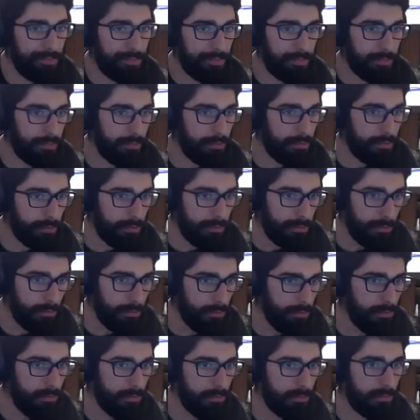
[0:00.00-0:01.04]

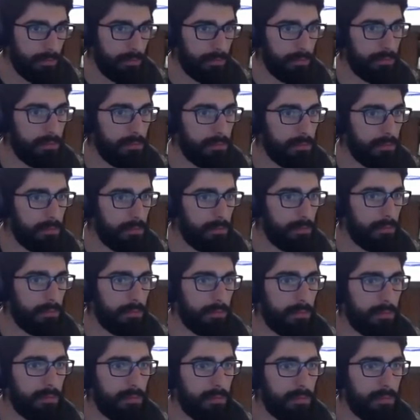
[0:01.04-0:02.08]

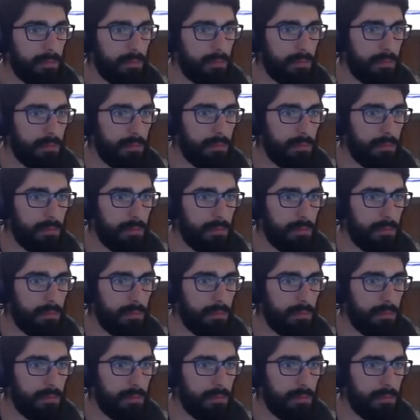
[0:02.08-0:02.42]
[no speech]